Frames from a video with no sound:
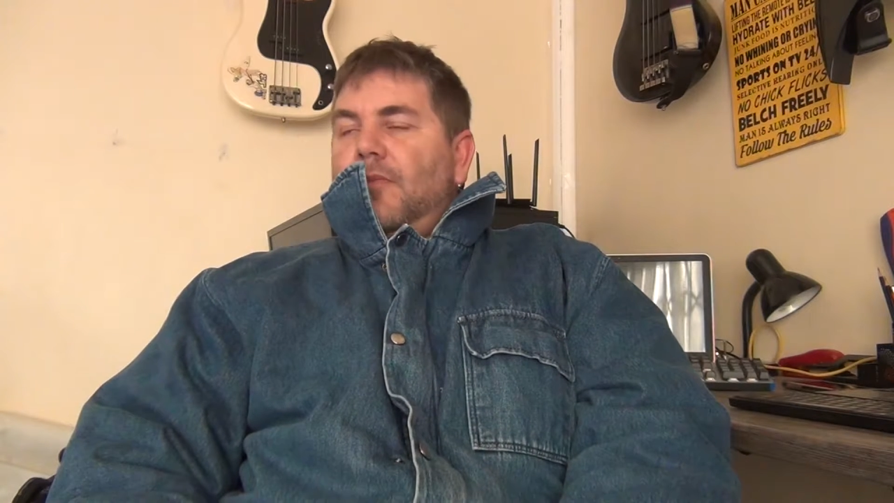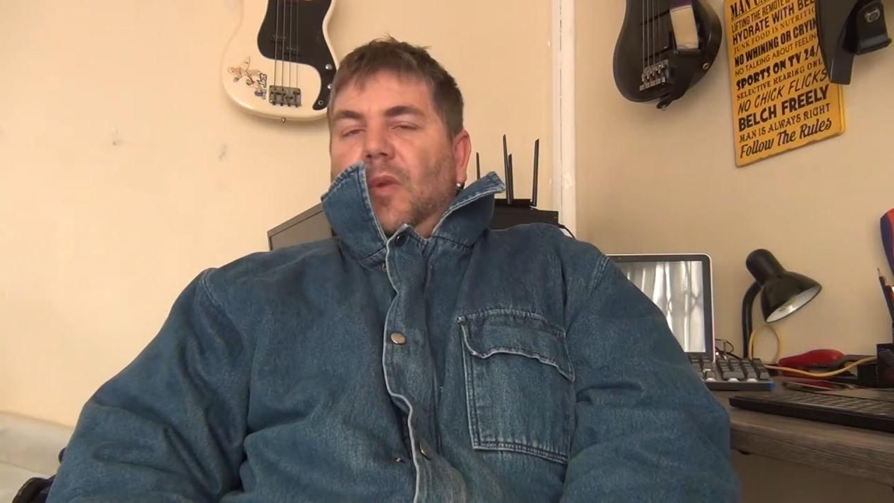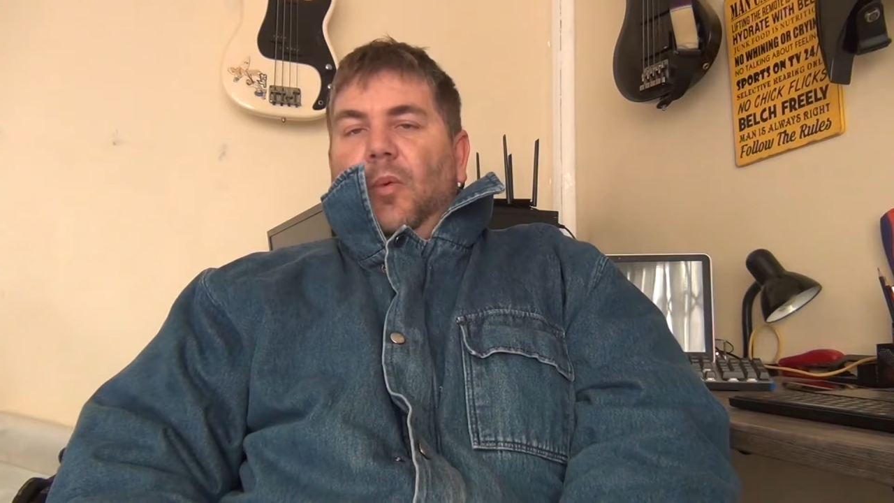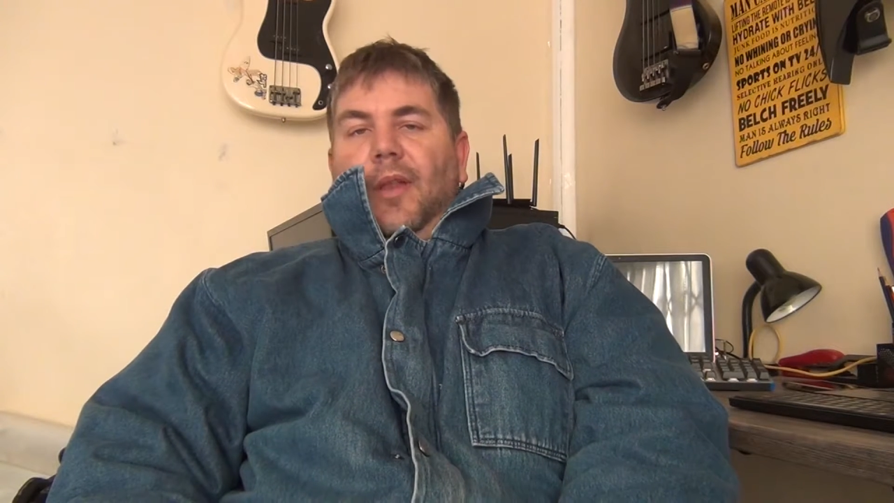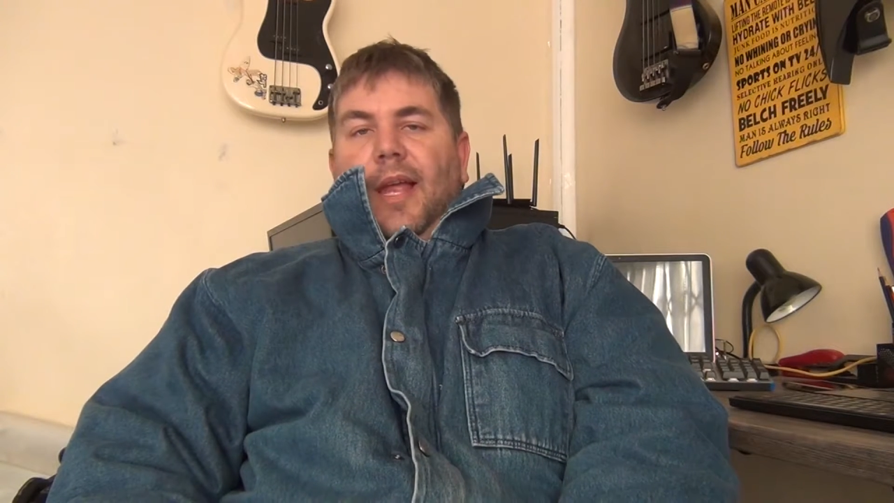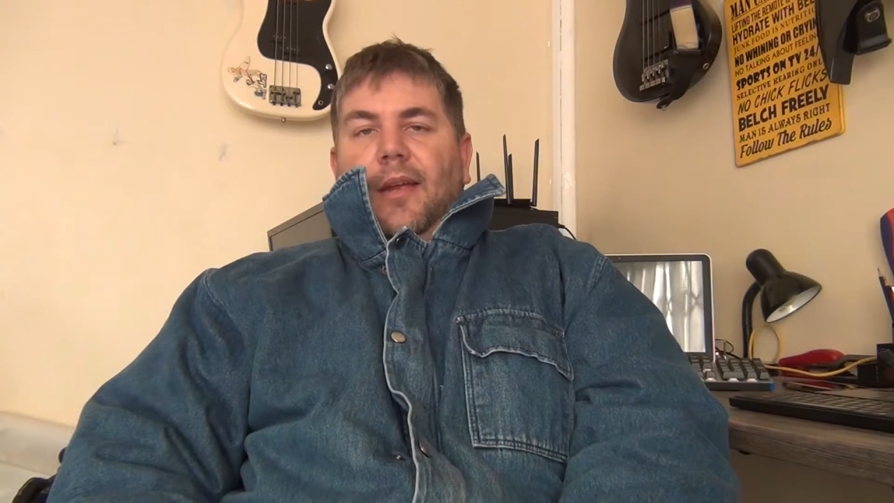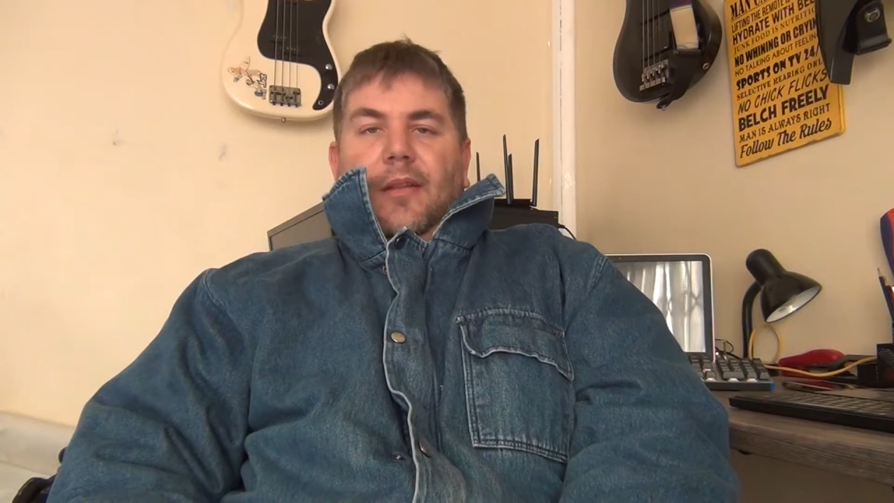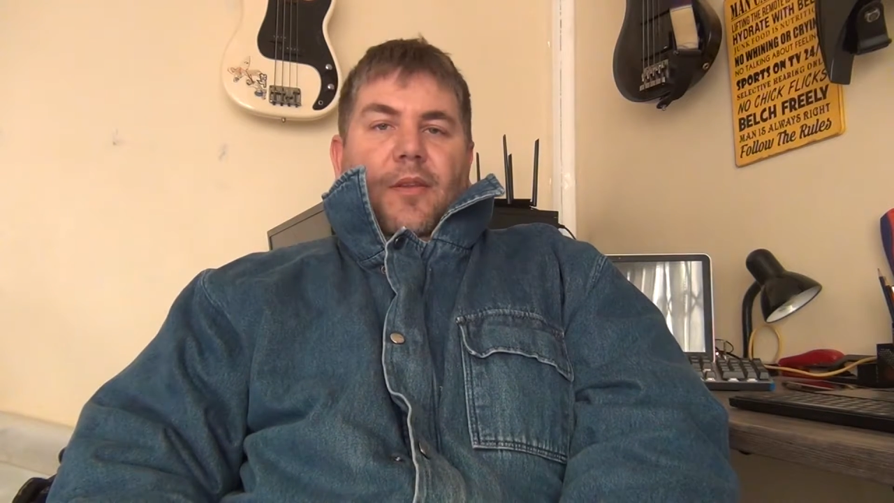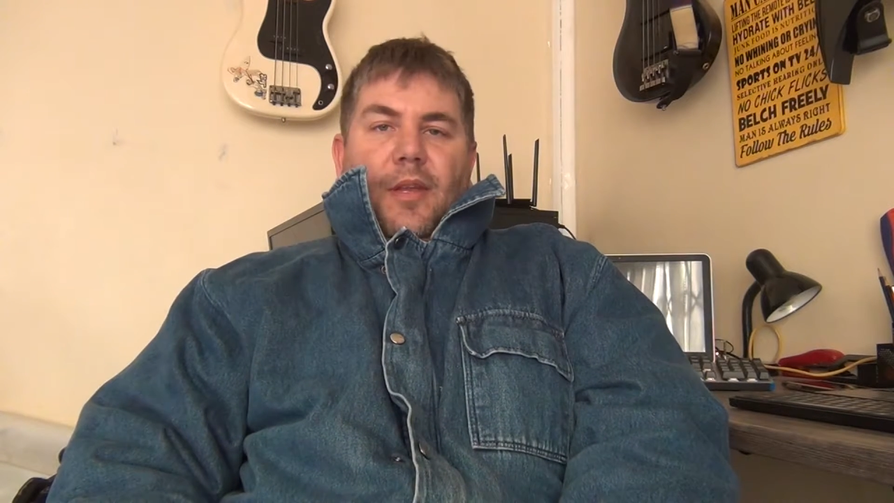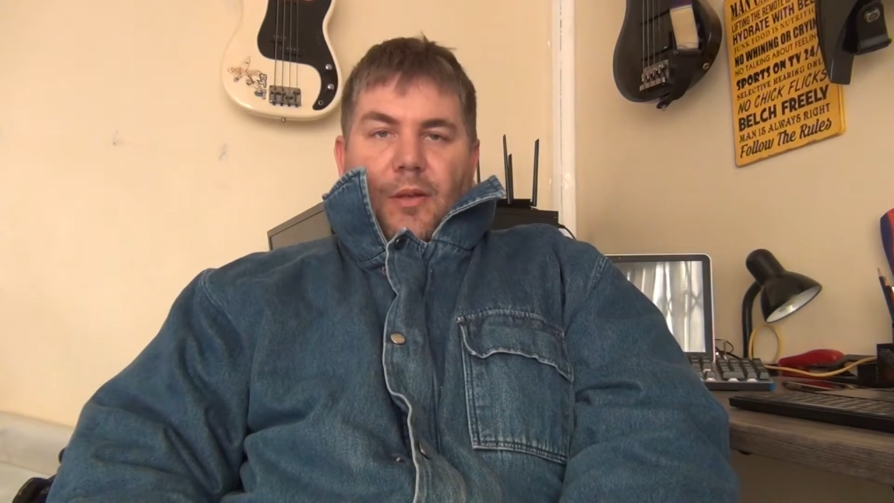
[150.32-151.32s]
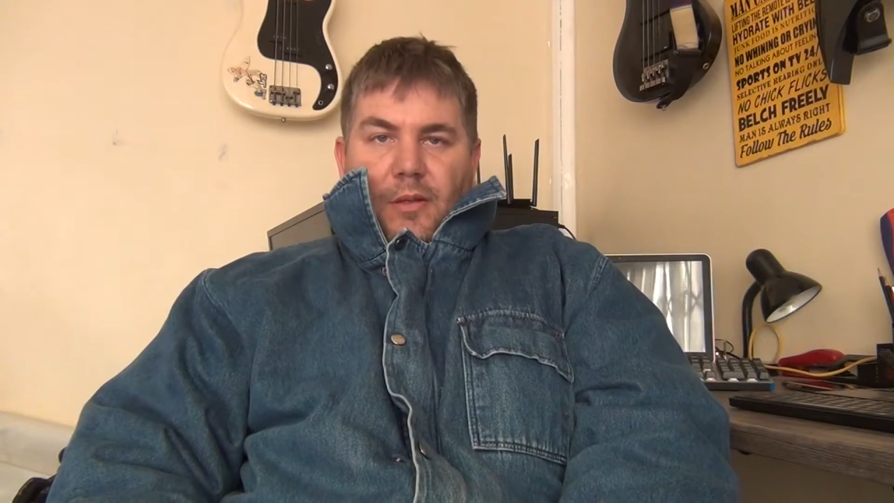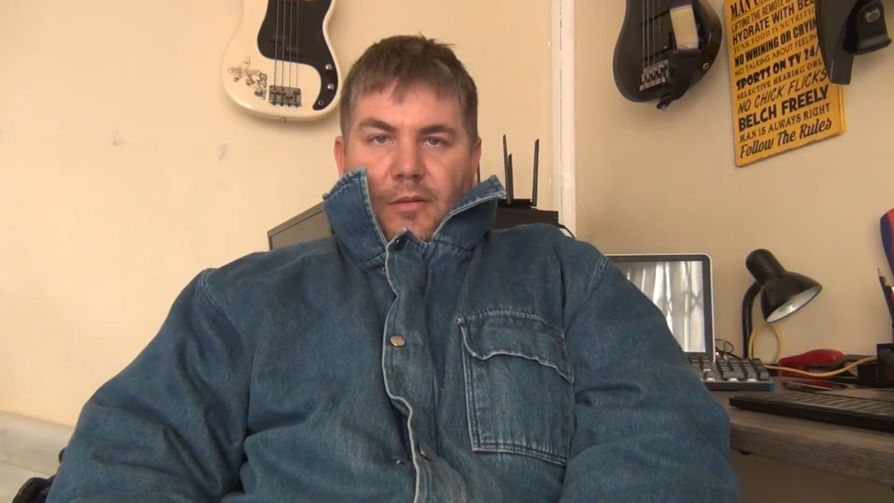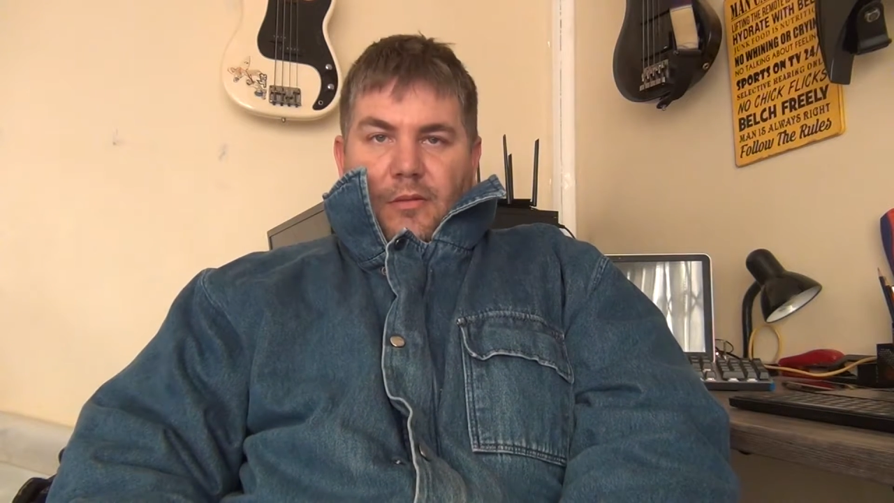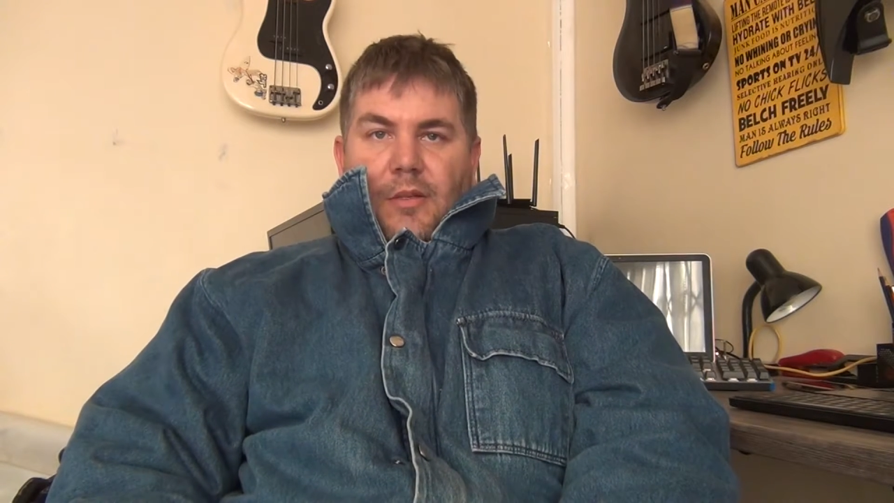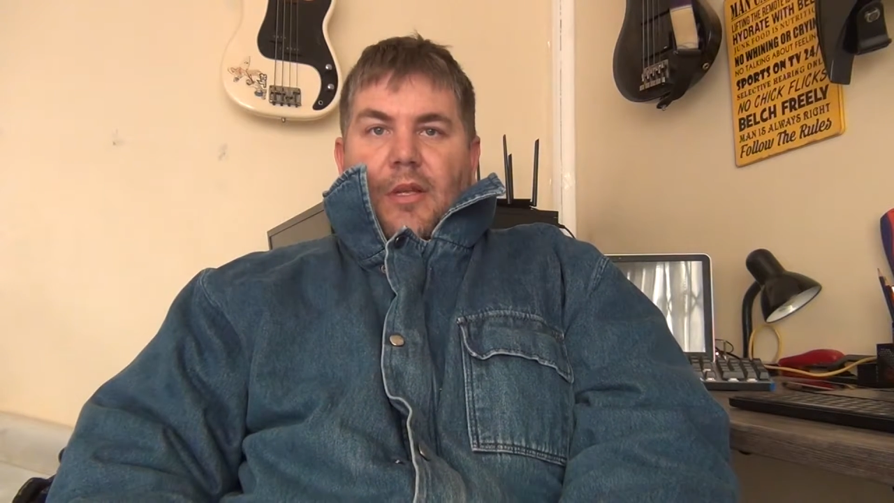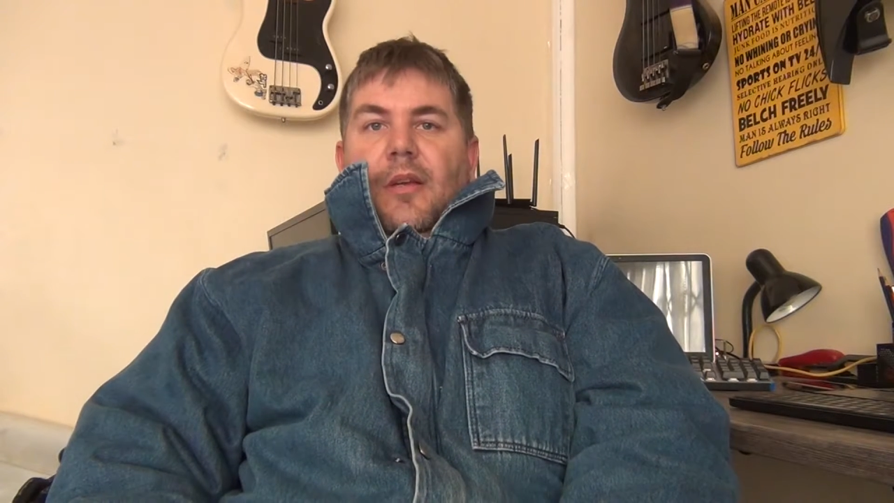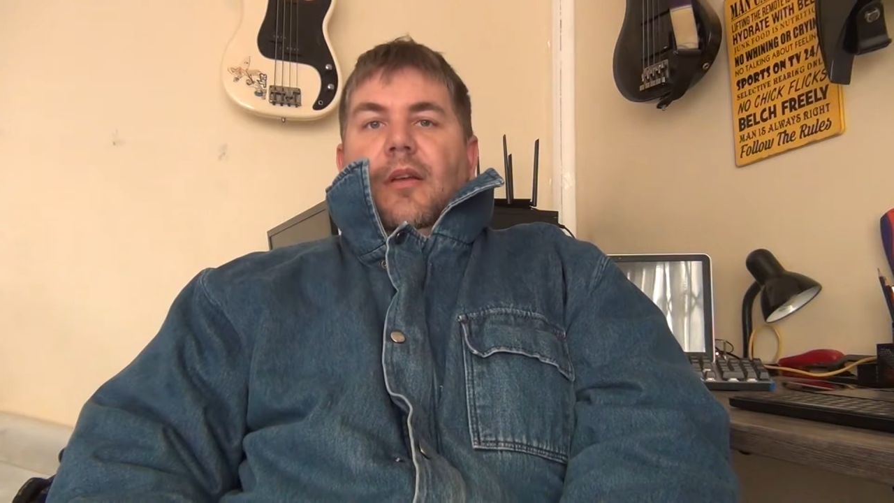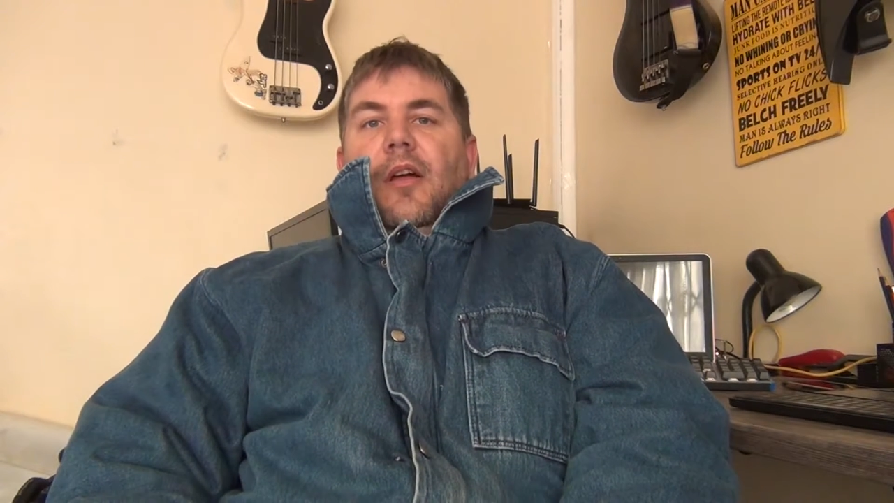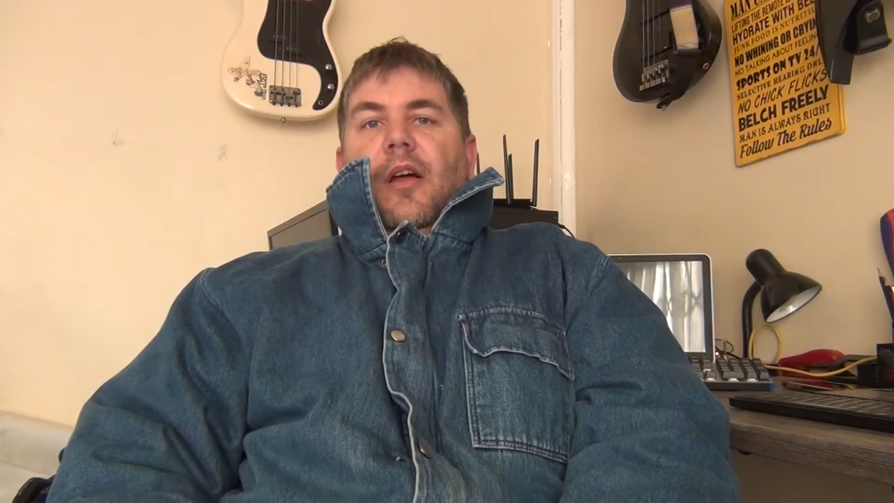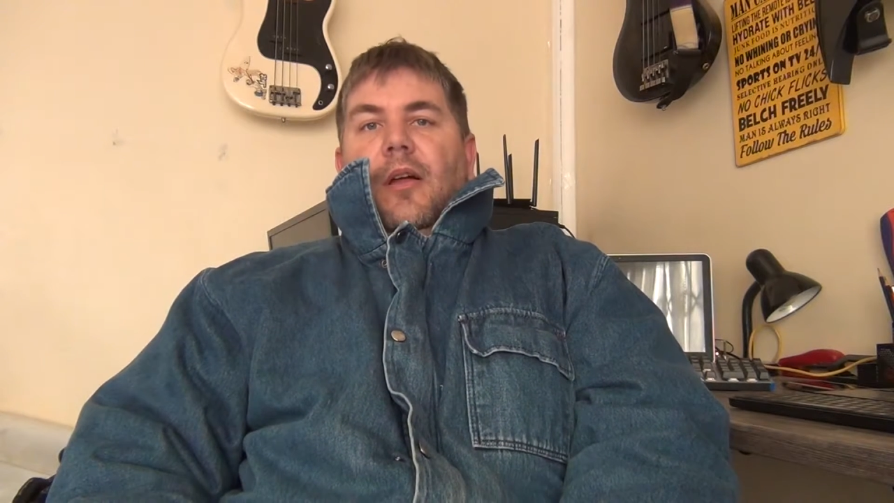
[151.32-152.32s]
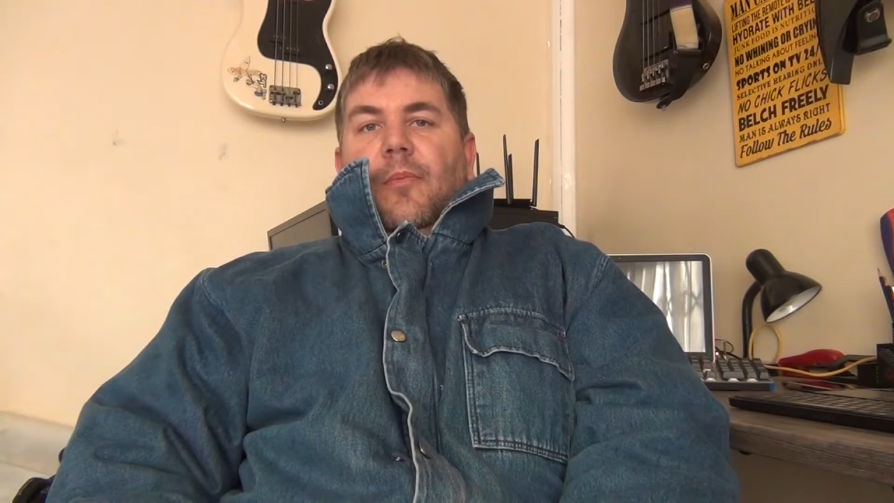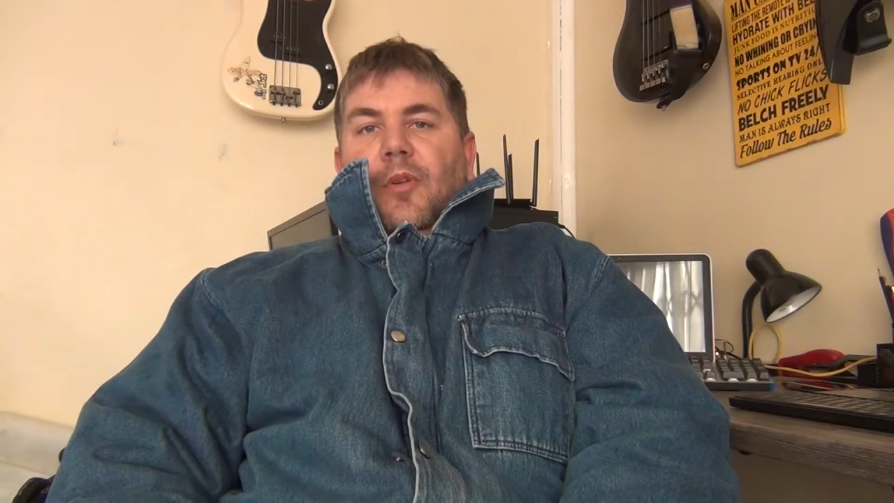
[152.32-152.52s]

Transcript: we'll hang in there. I'm